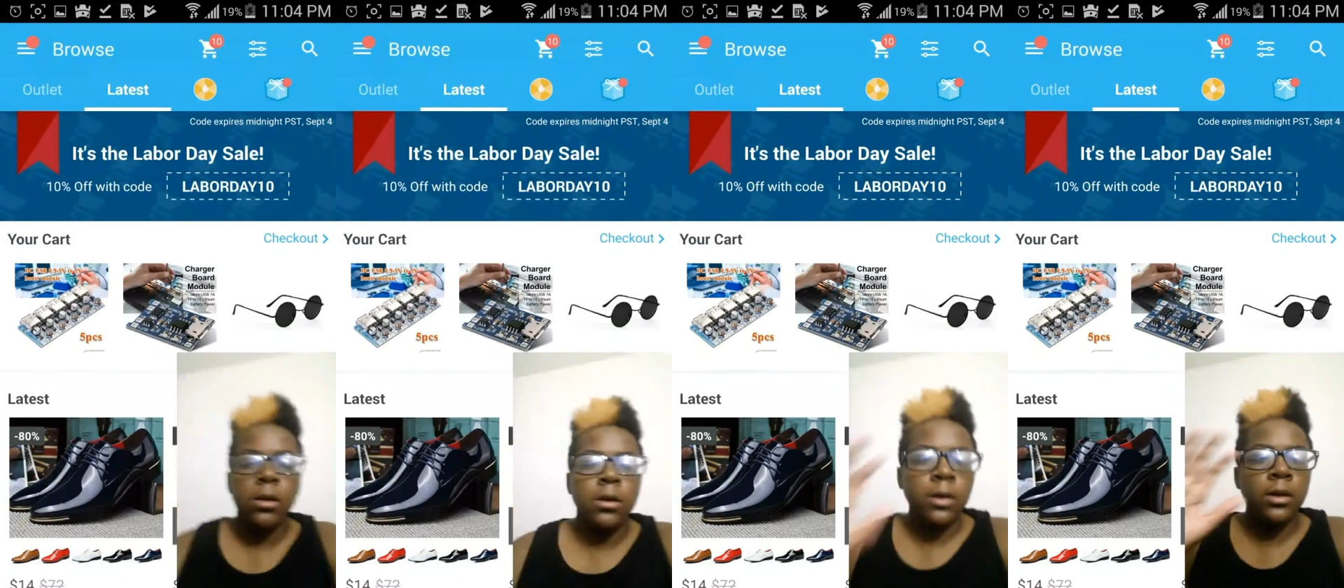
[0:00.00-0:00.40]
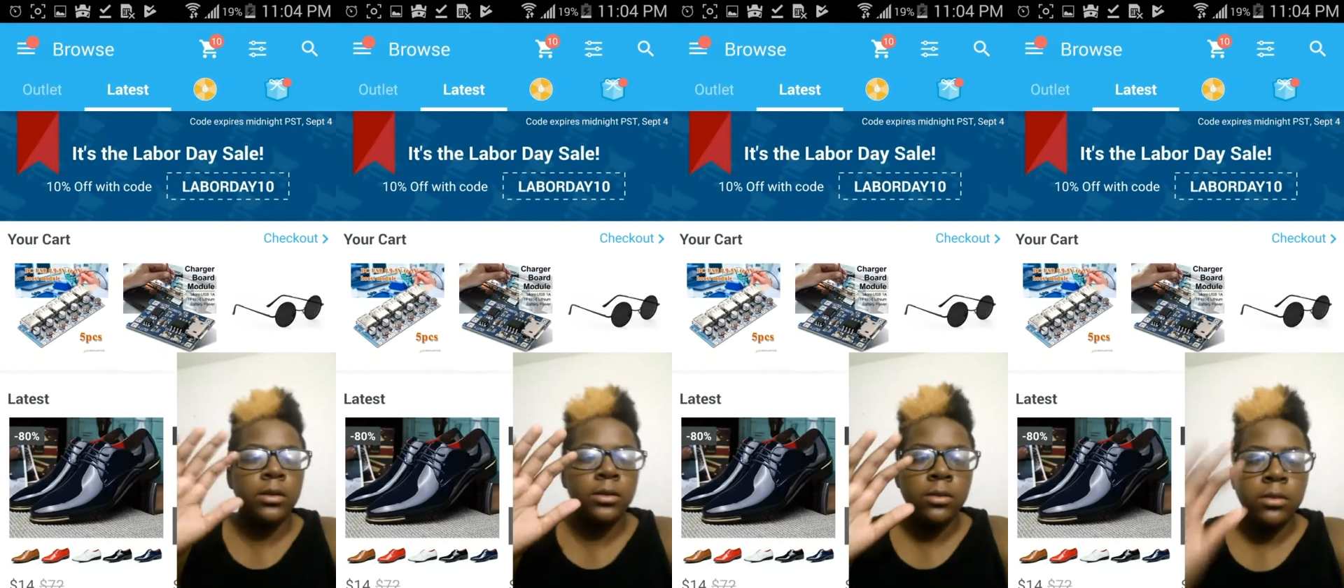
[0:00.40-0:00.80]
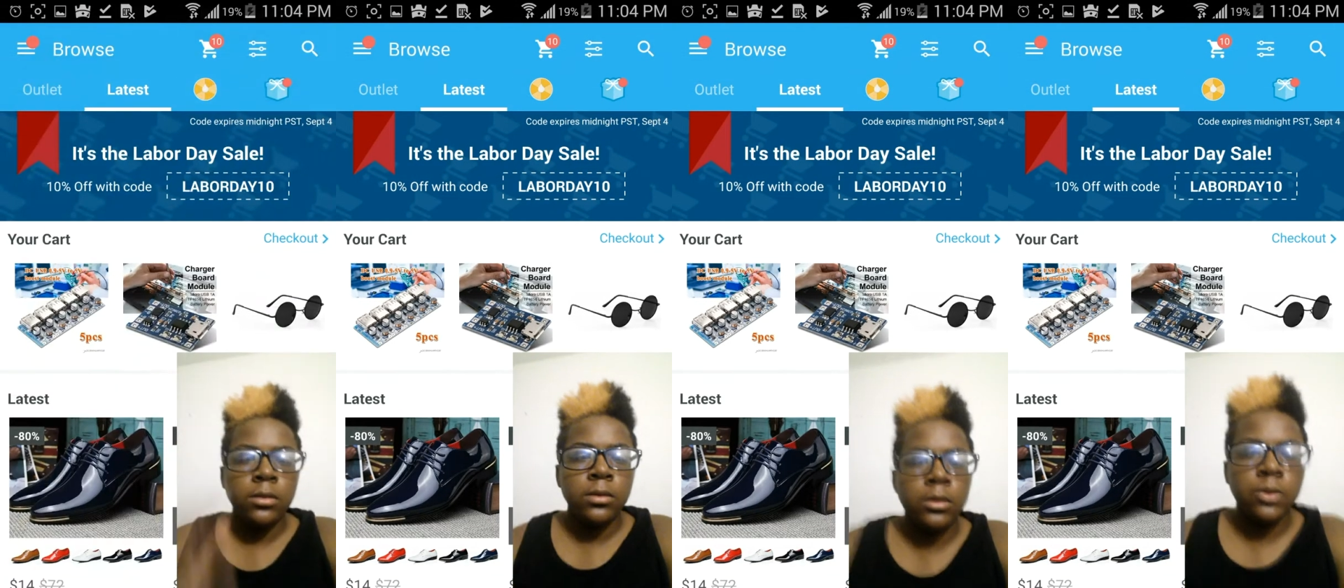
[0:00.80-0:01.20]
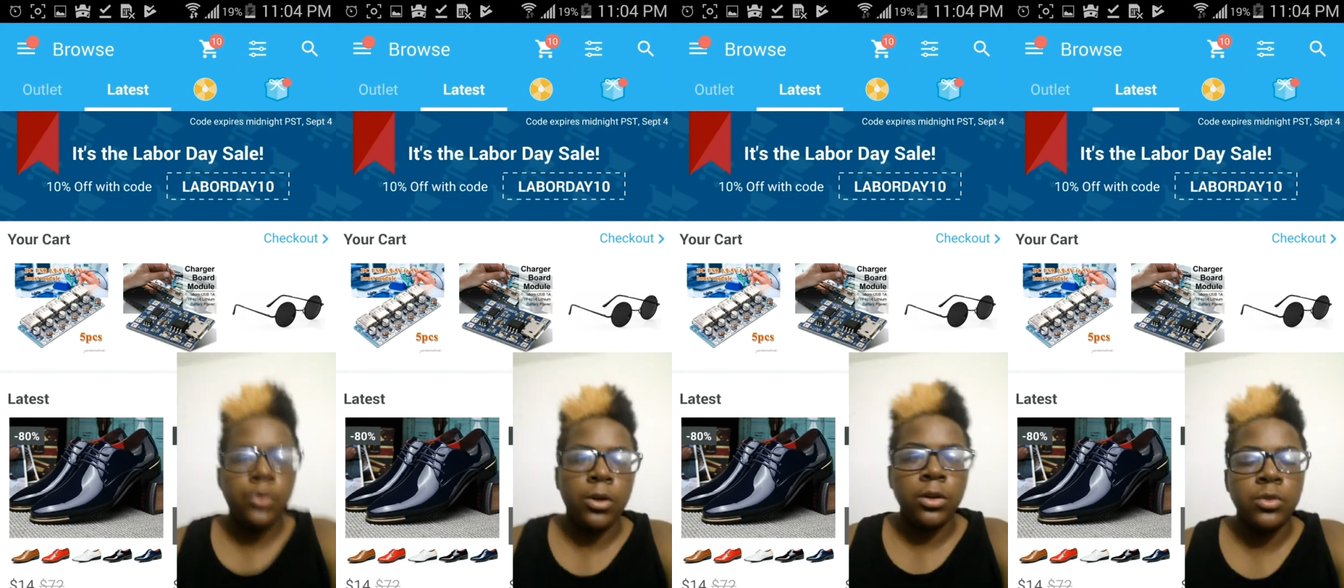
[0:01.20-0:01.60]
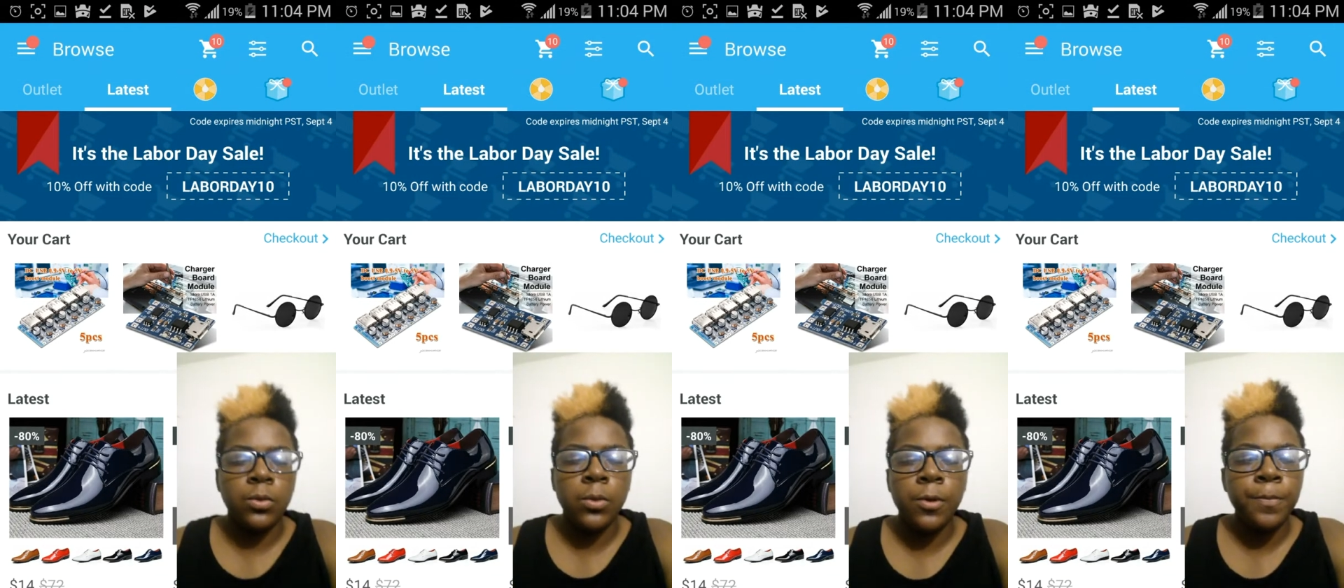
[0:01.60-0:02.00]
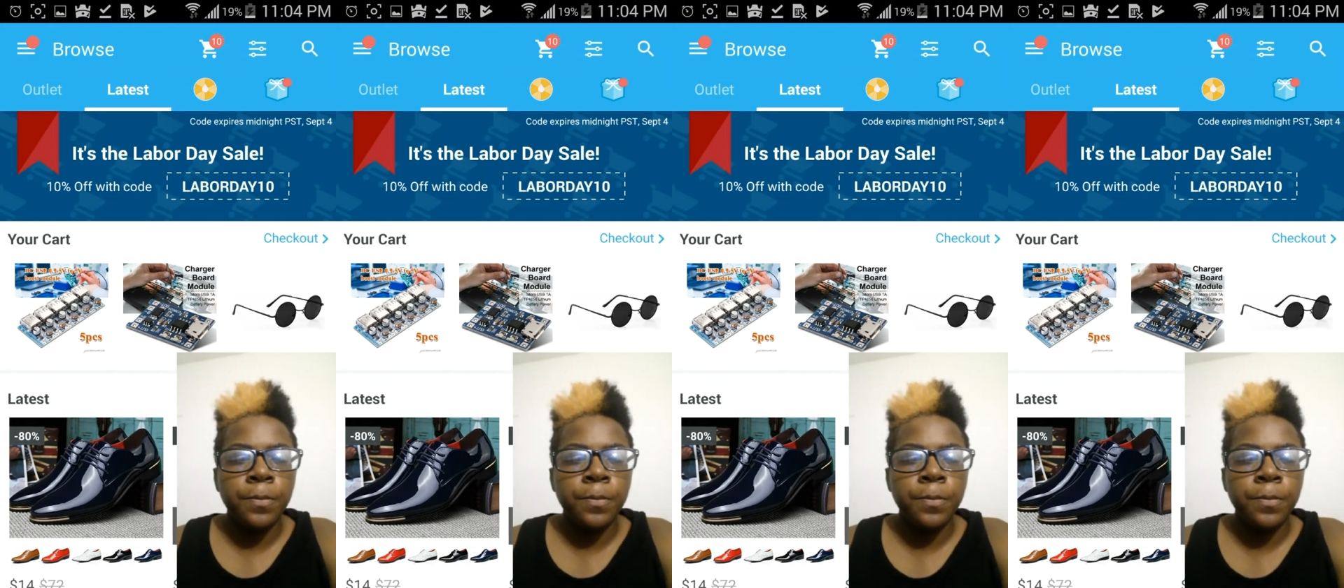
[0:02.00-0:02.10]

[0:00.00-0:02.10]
Hey guys, this is Electronic Consumer.